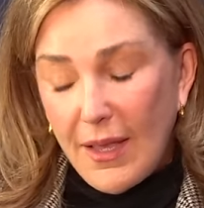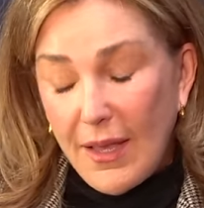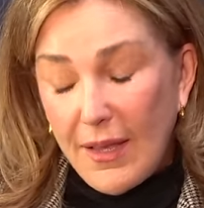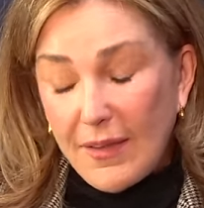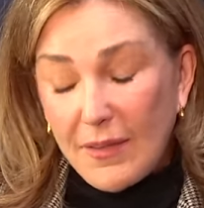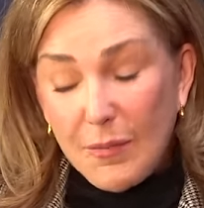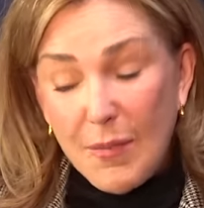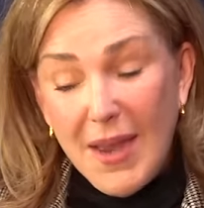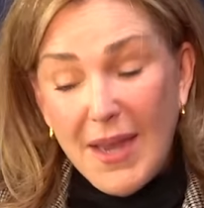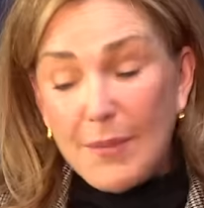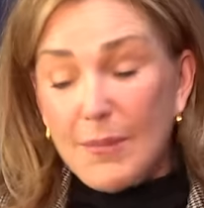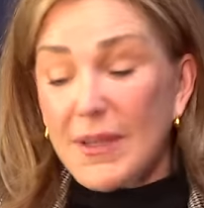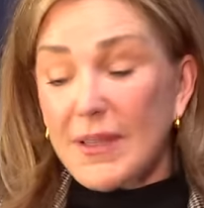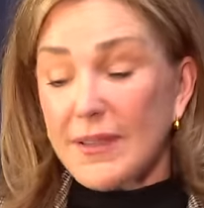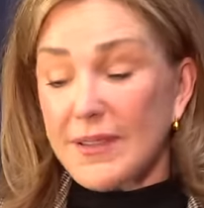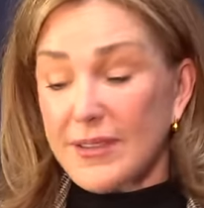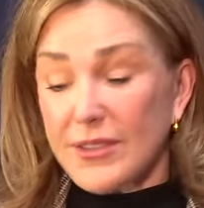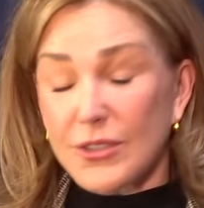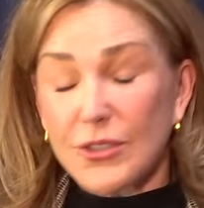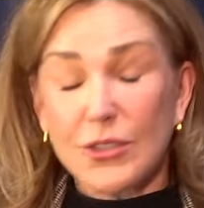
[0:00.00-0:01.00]
it's made me
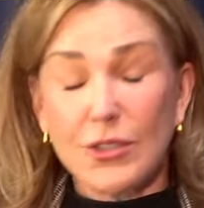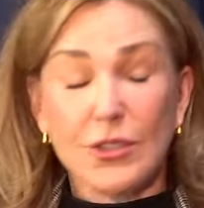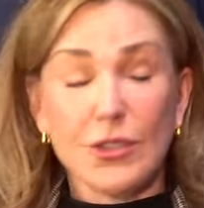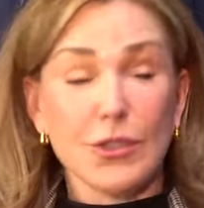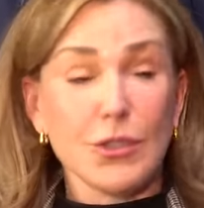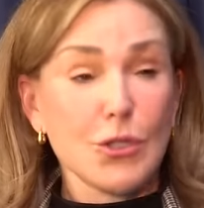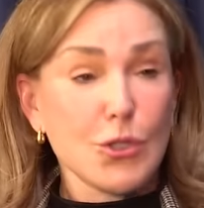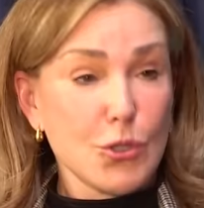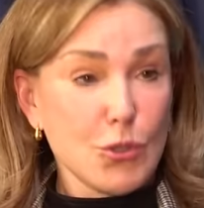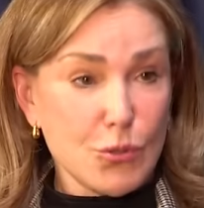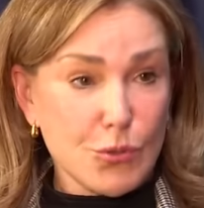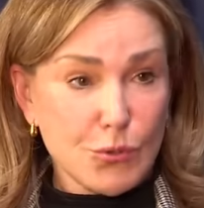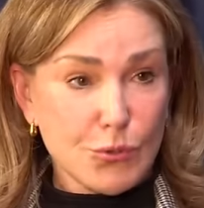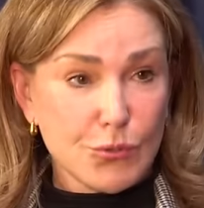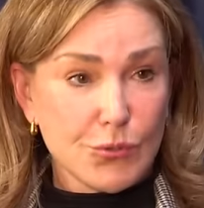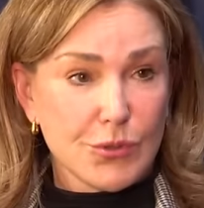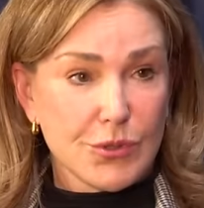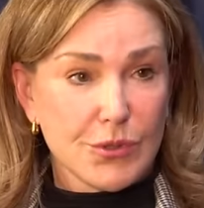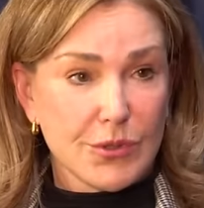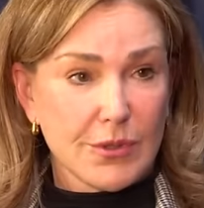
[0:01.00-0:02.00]
listen to the
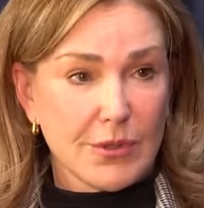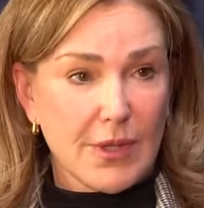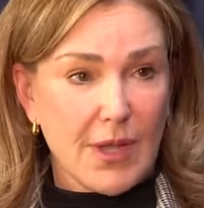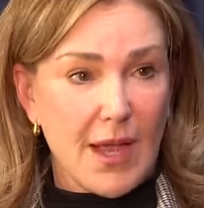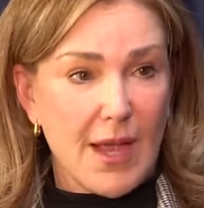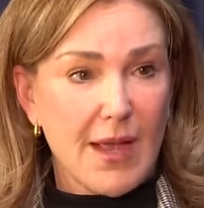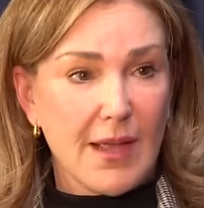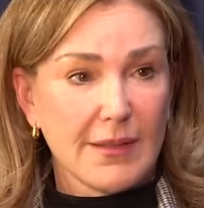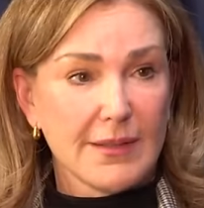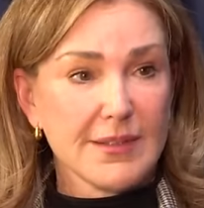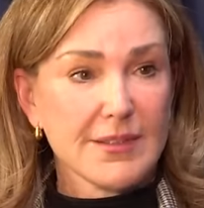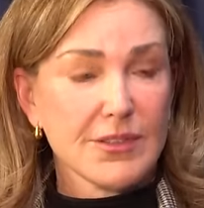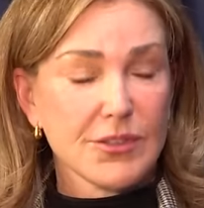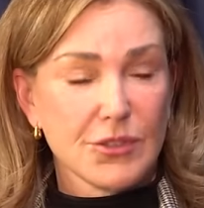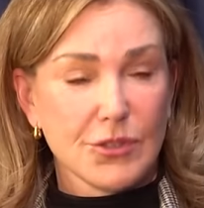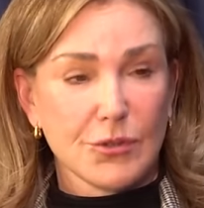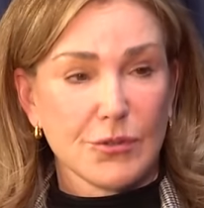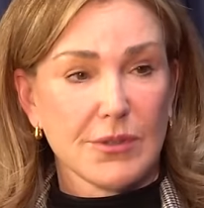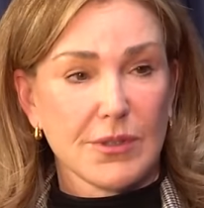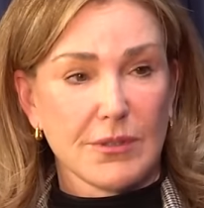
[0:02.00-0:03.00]
news I, listen
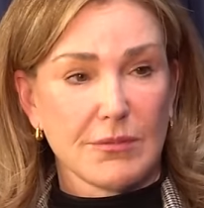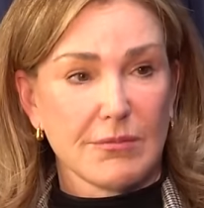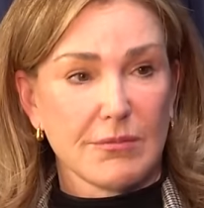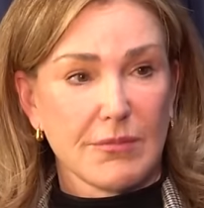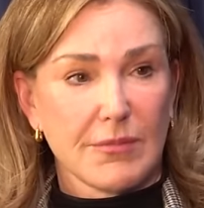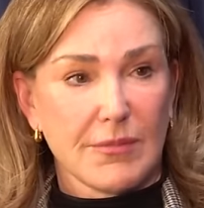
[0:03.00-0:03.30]
to it